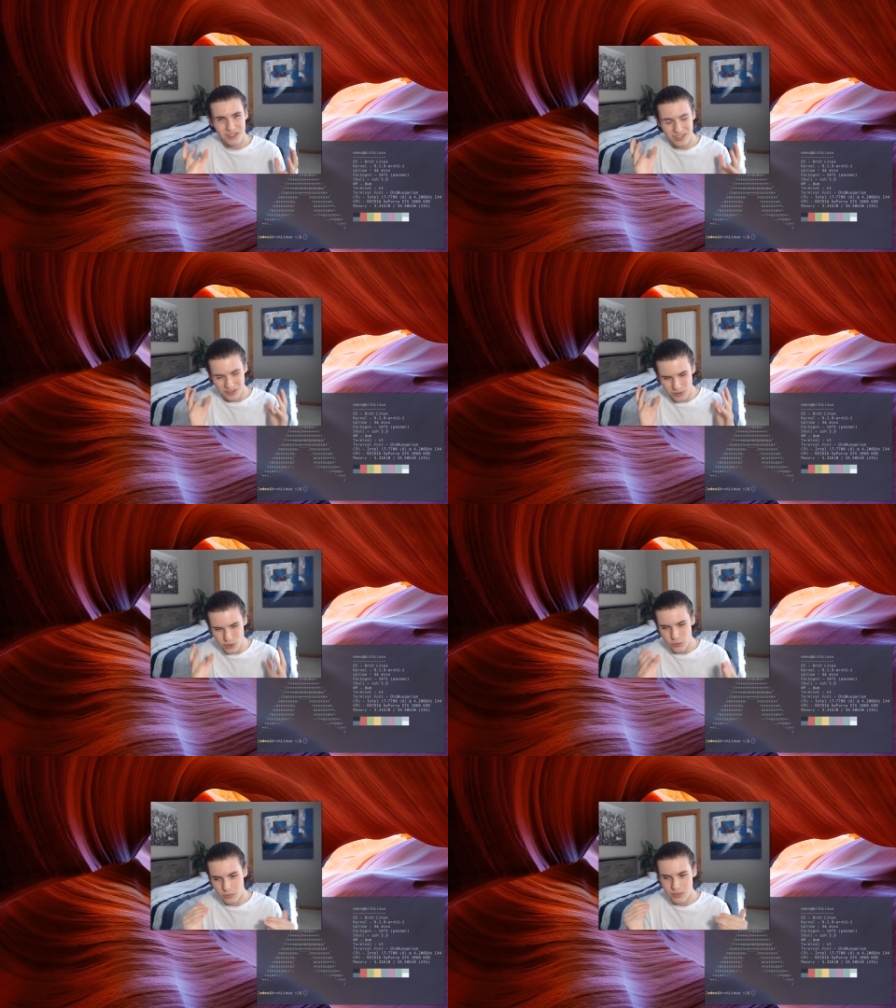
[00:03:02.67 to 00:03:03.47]
the
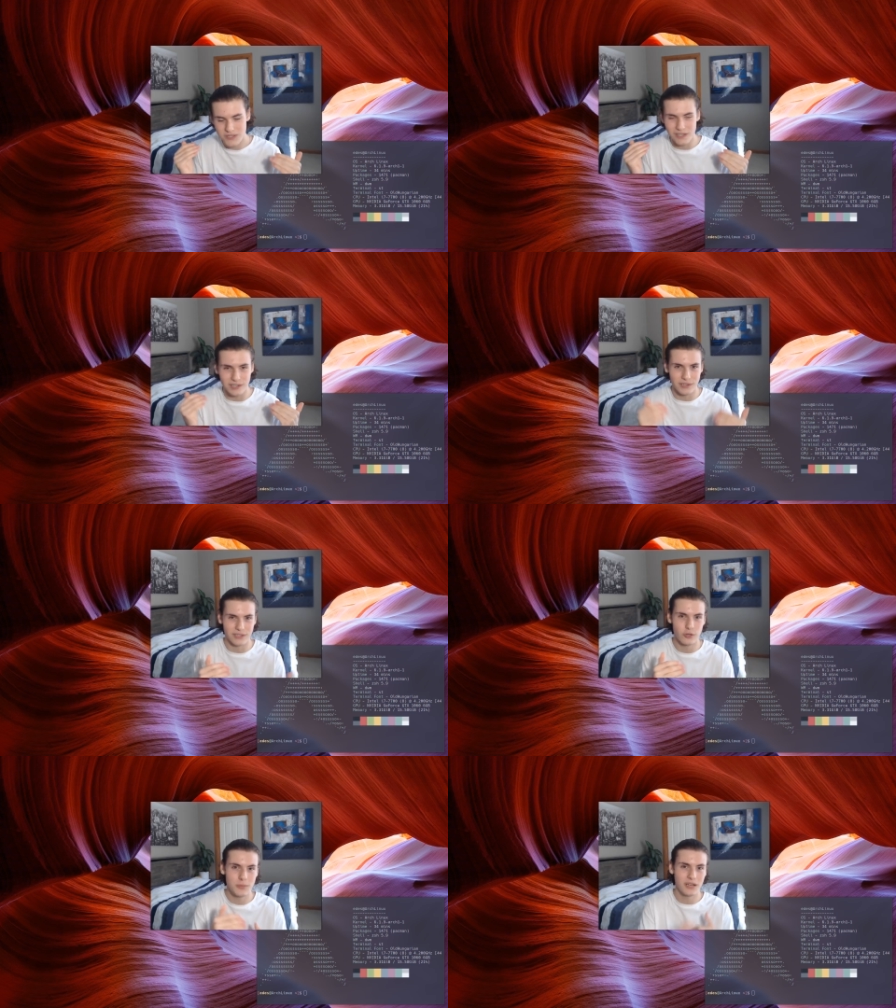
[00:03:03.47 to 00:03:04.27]
newer ones are a
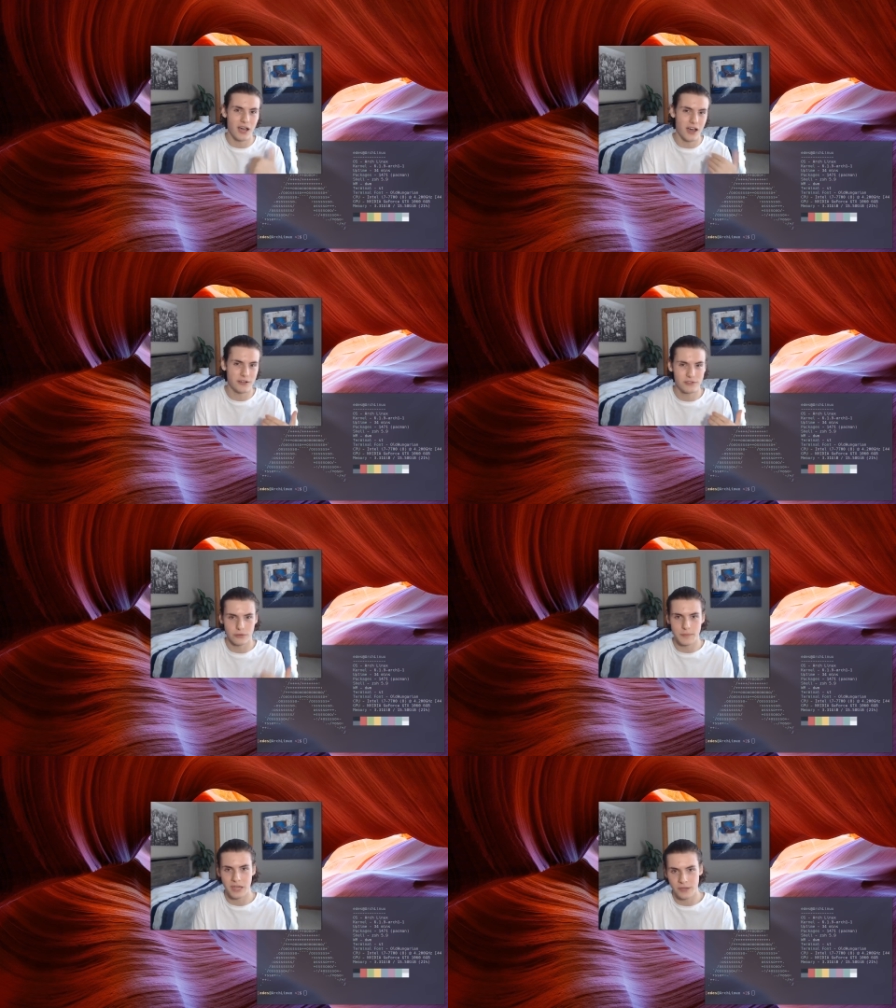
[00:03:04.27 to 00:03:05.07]
little bit harder to
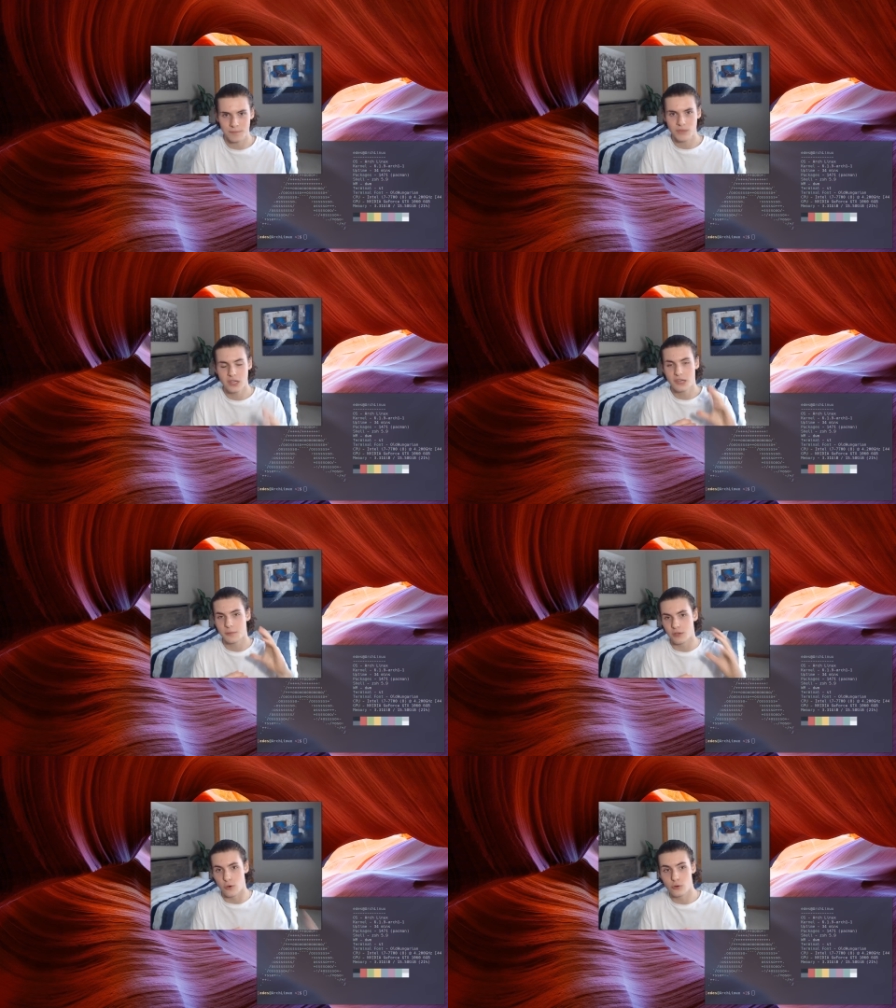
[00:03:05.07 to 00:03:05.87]
repair, but
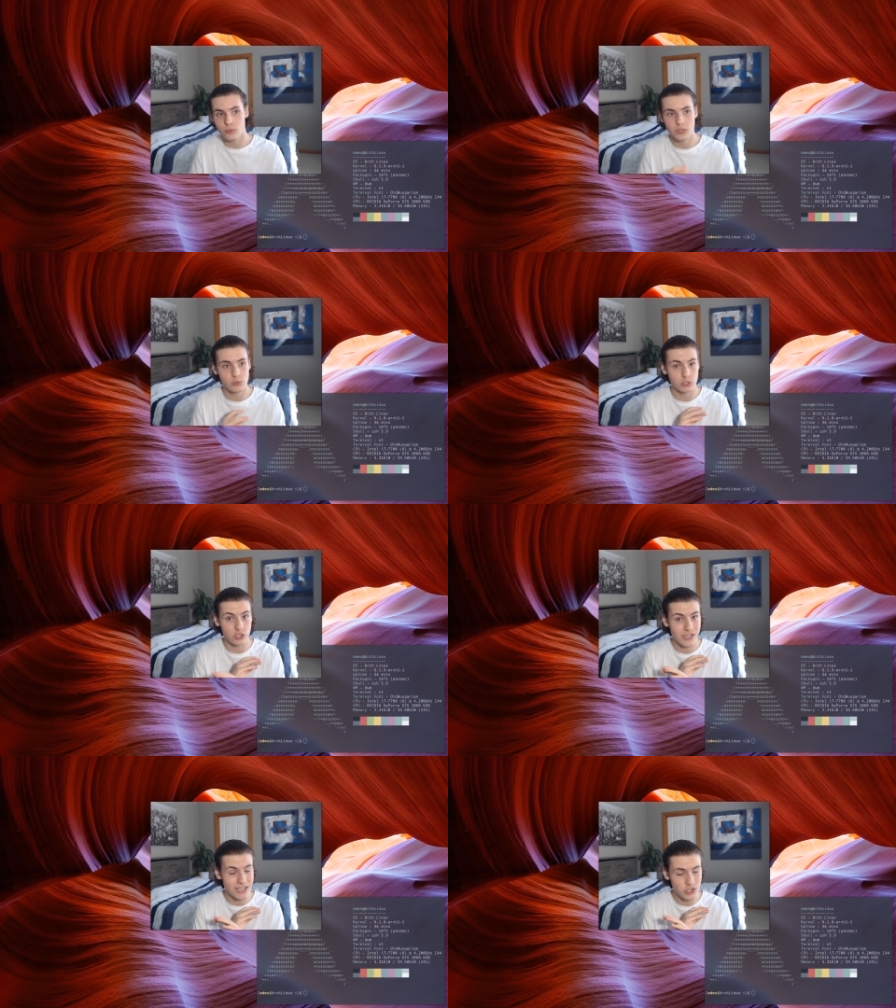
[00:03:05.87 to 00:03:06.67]
the older ones were
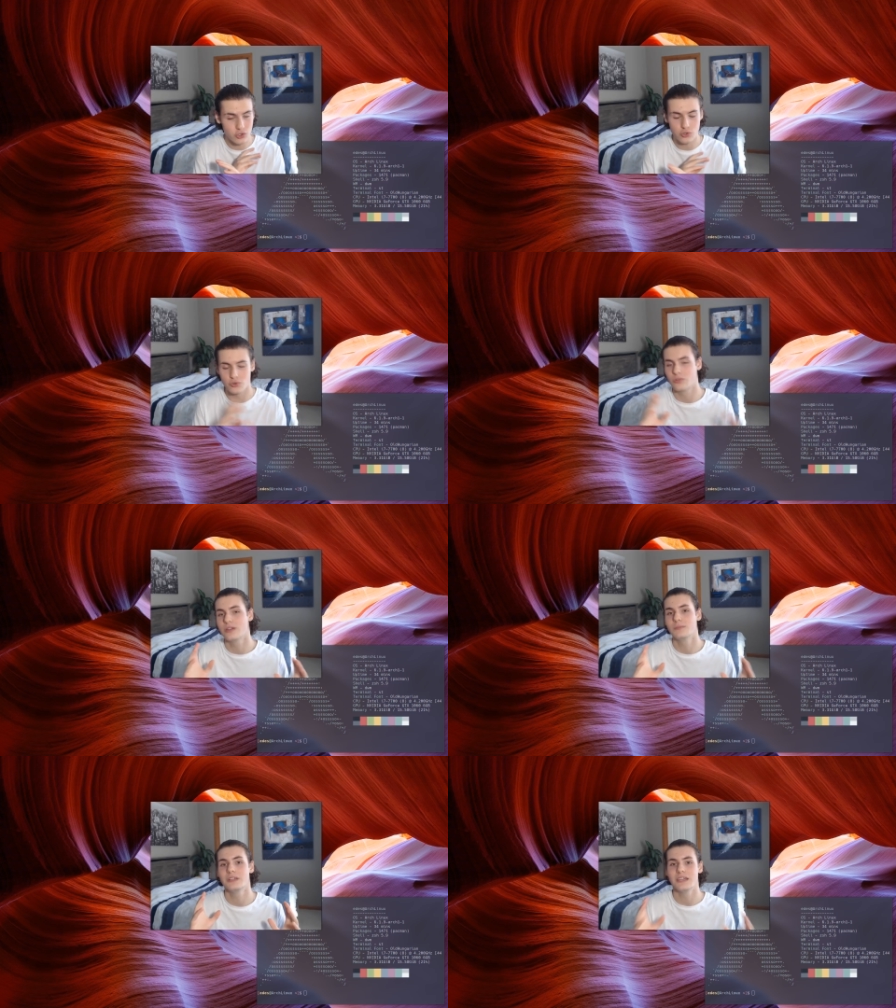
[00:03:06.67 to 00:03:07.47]
just
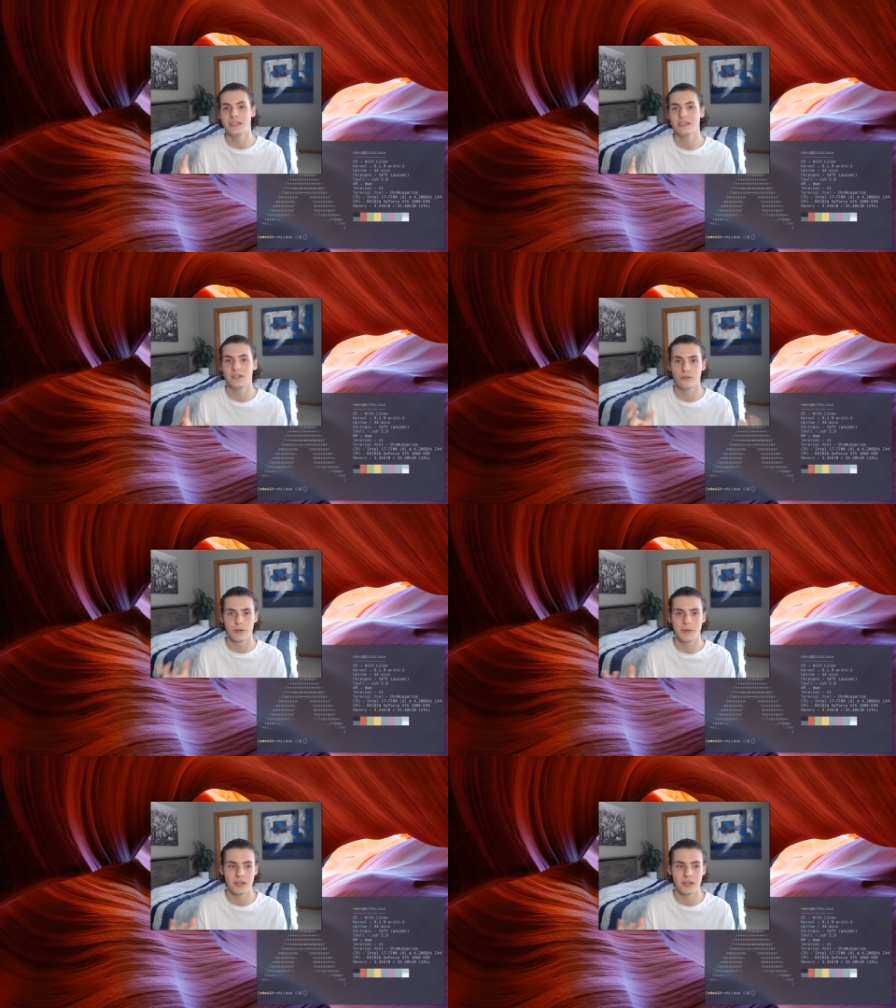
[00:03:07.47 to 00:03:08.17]
extremely easy to repair.